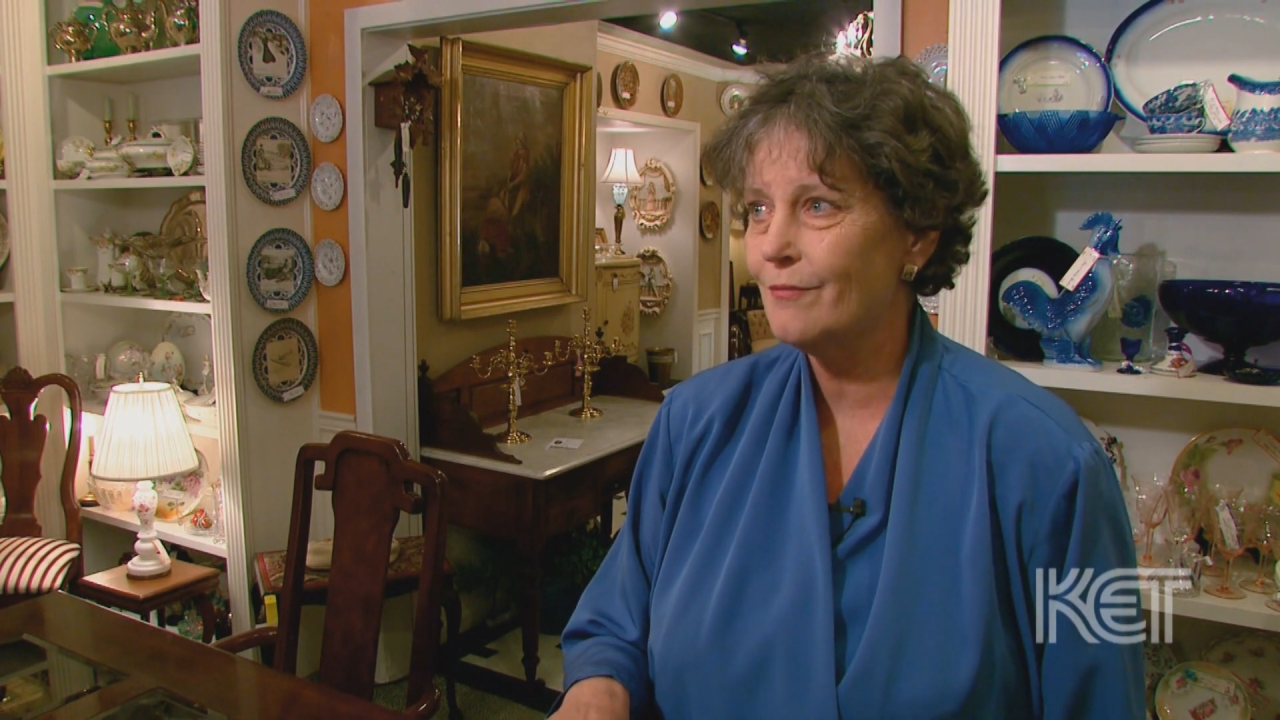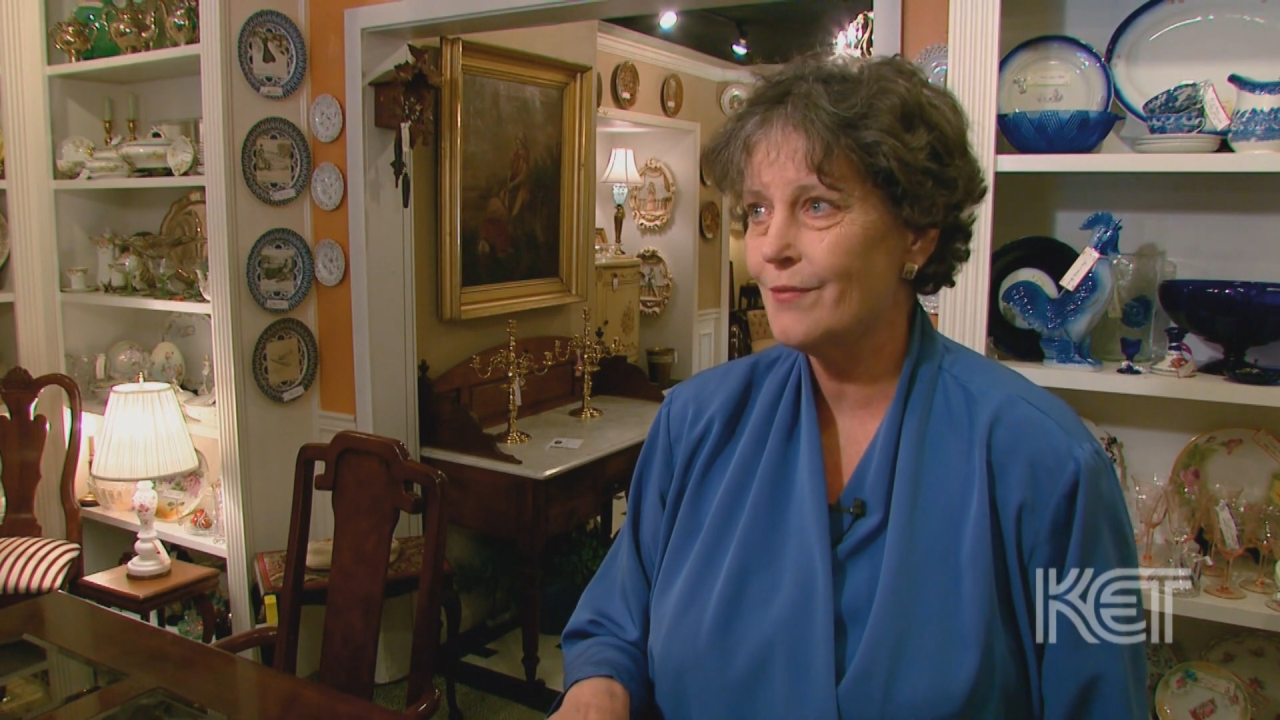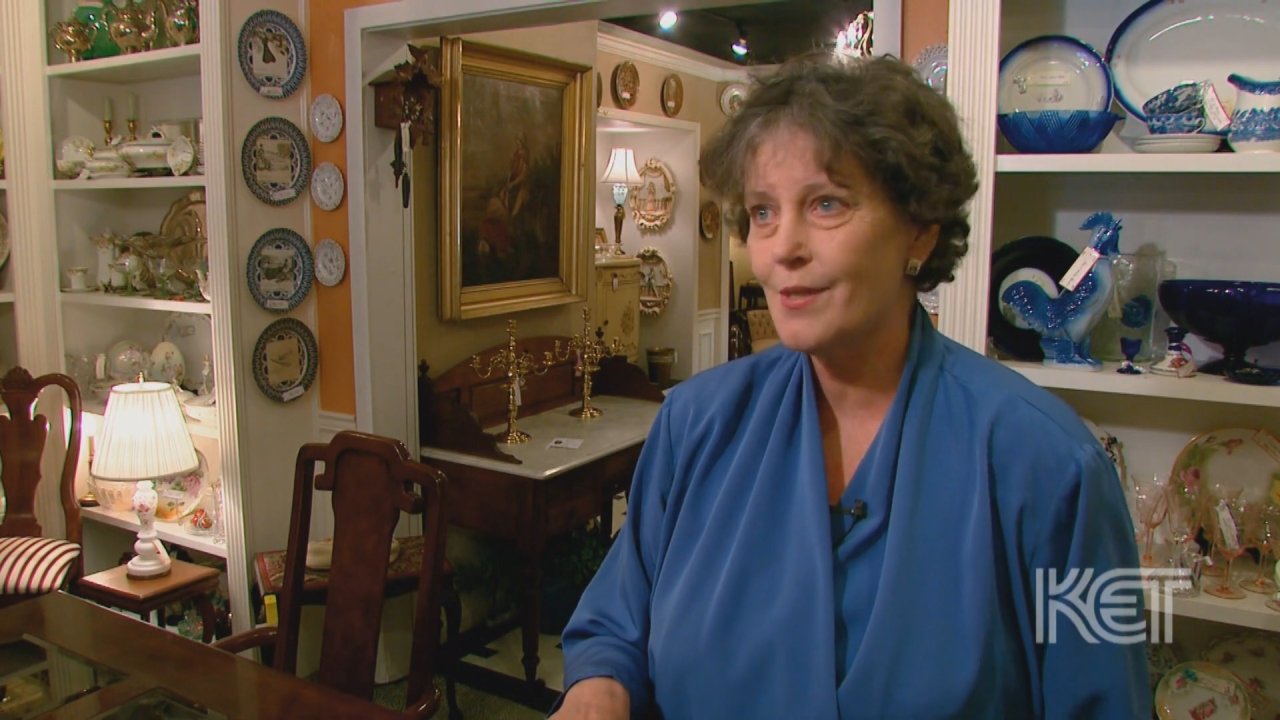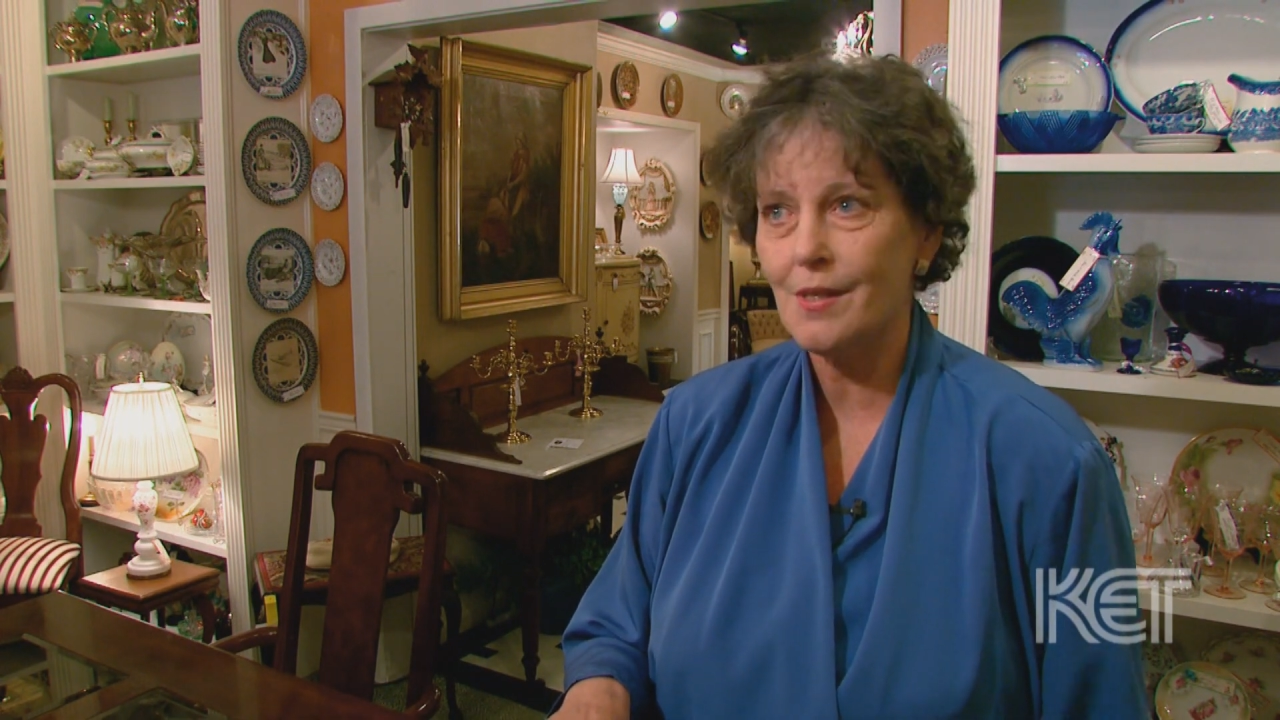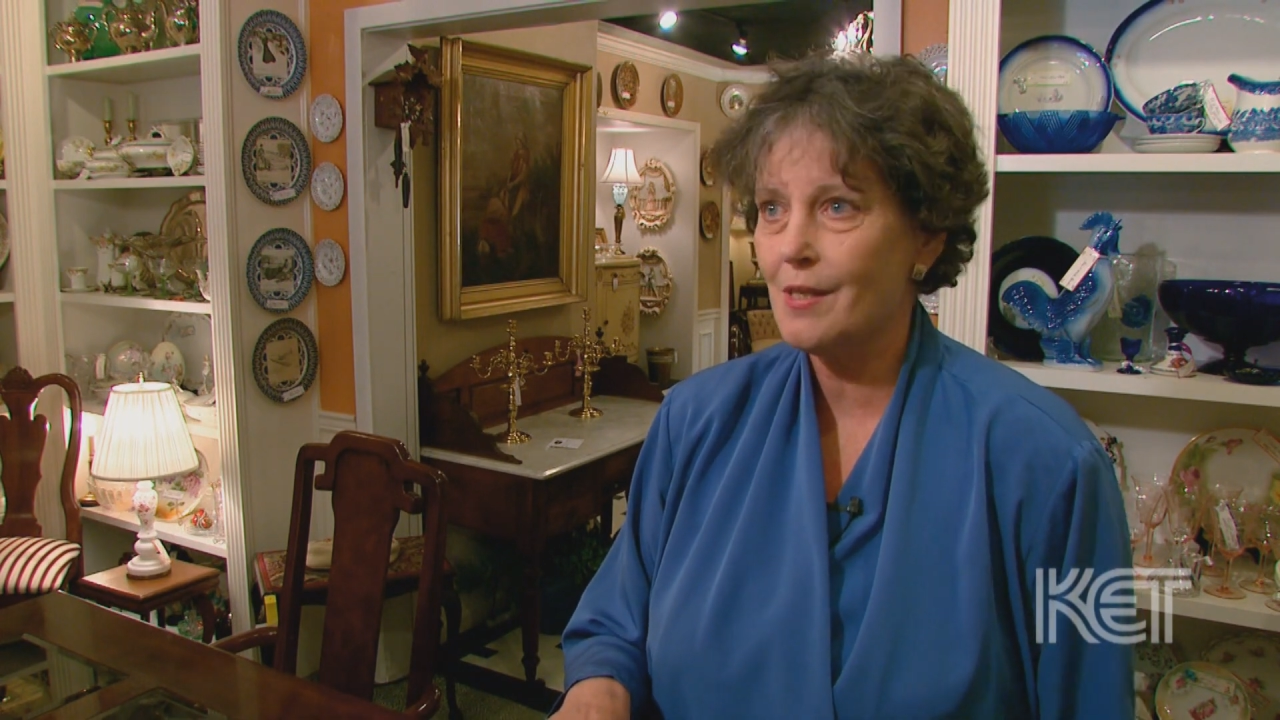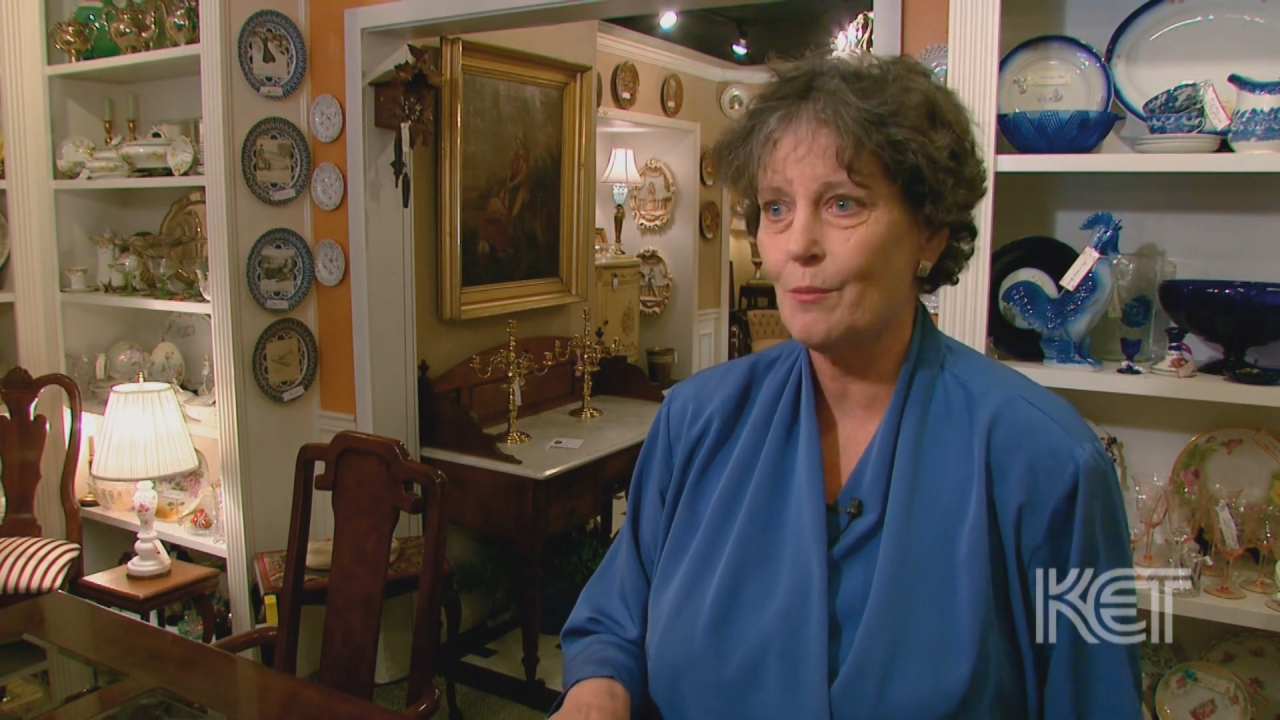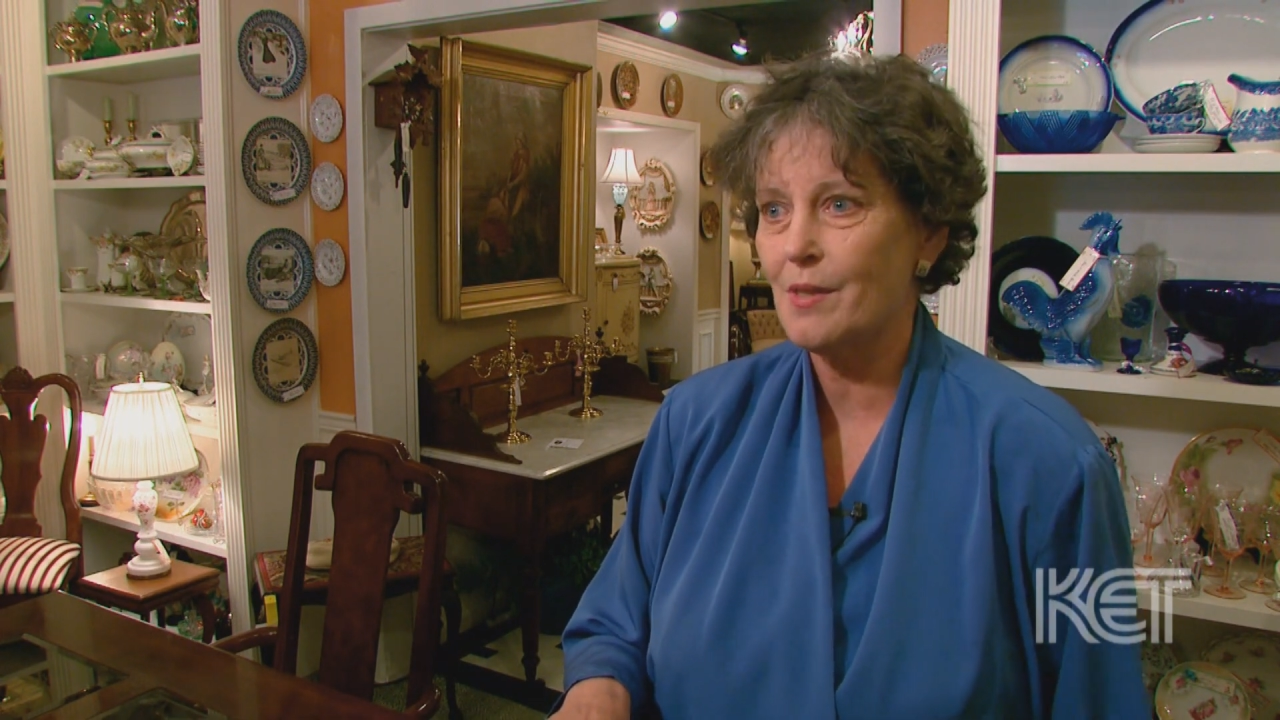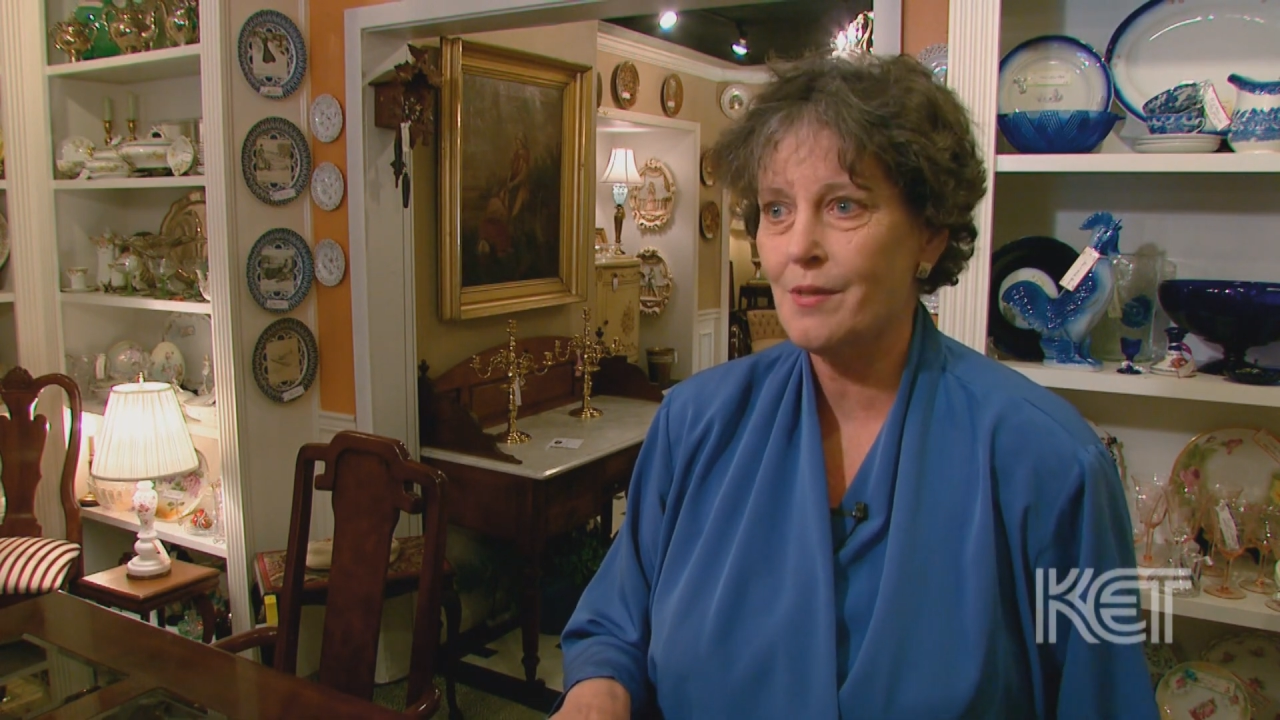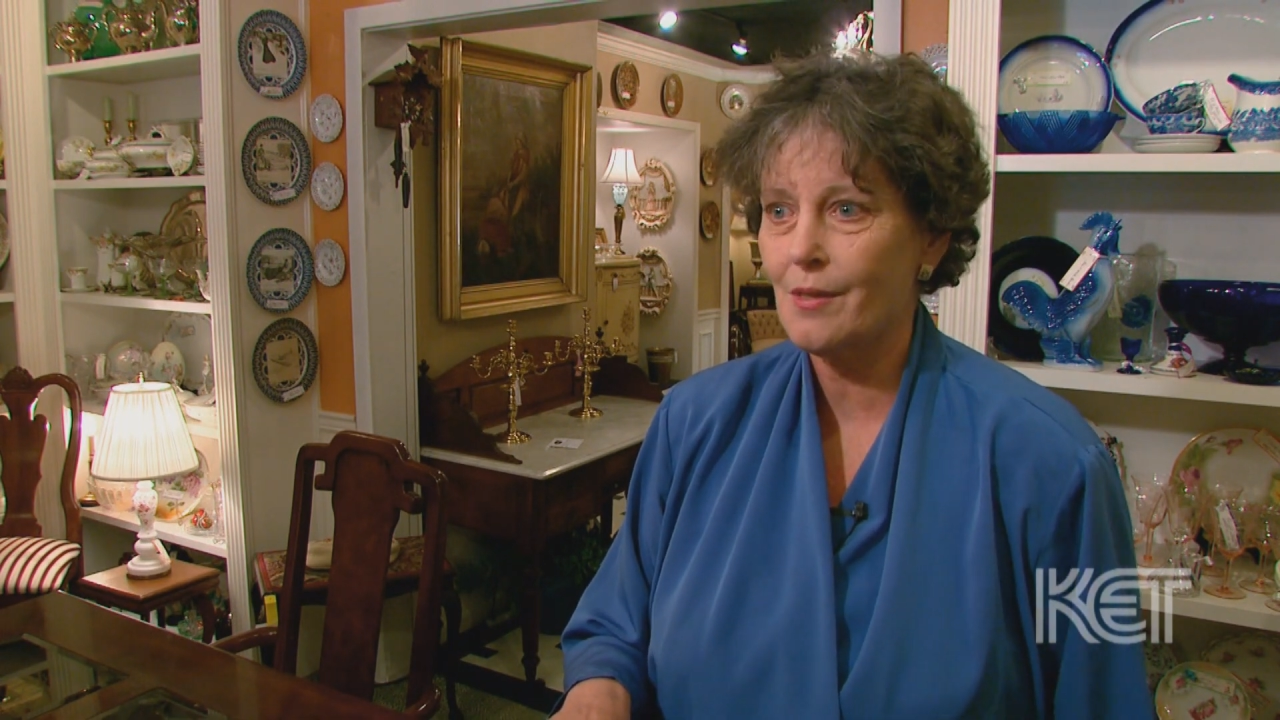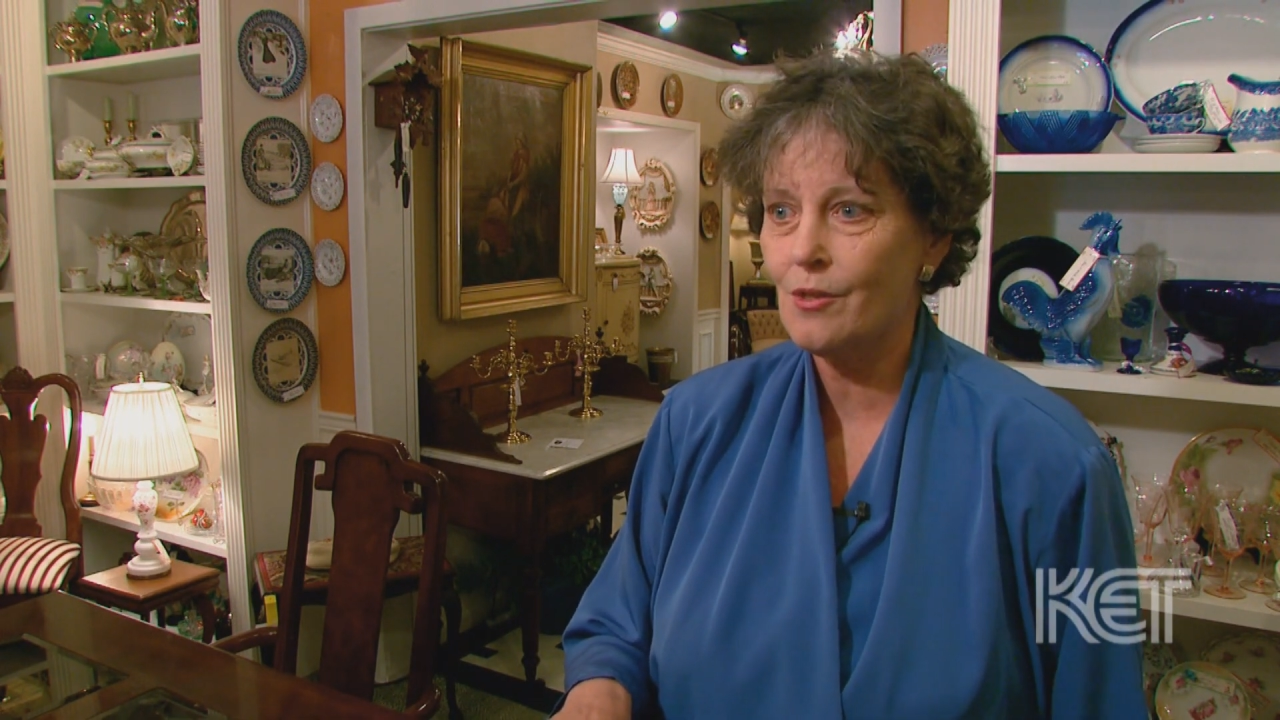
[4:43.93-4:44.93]
since I was
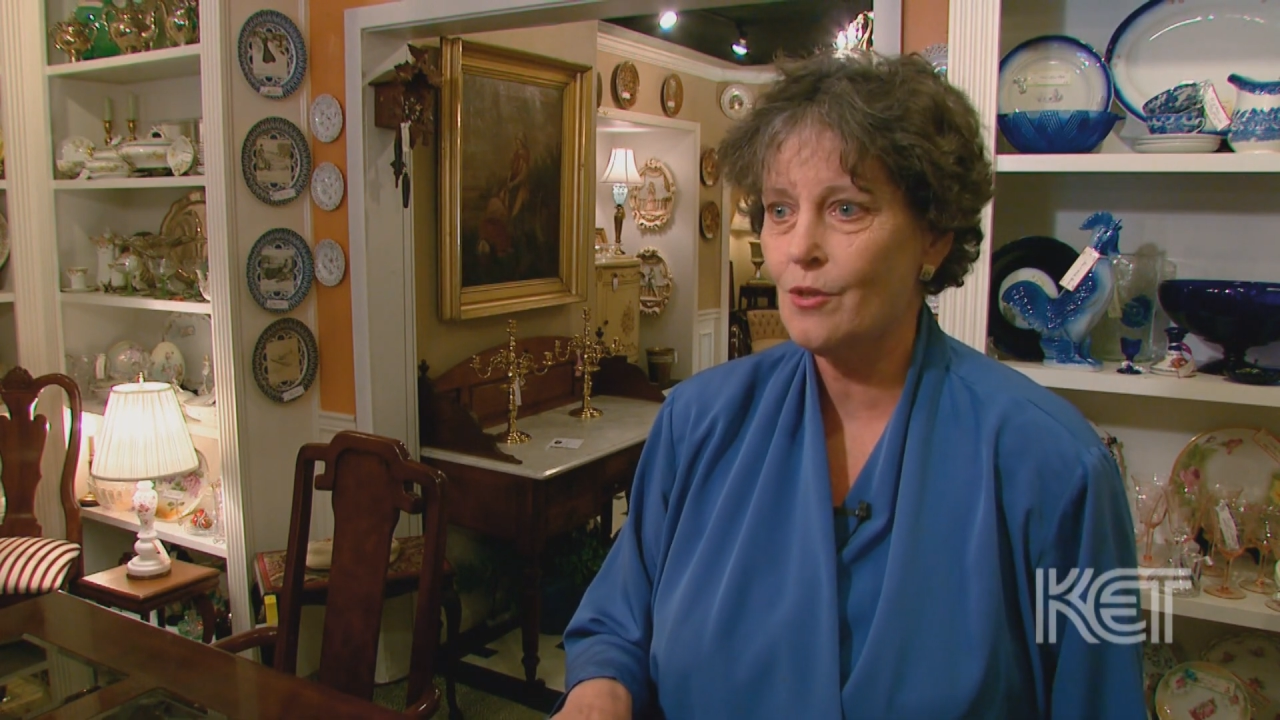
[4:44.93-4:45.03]
six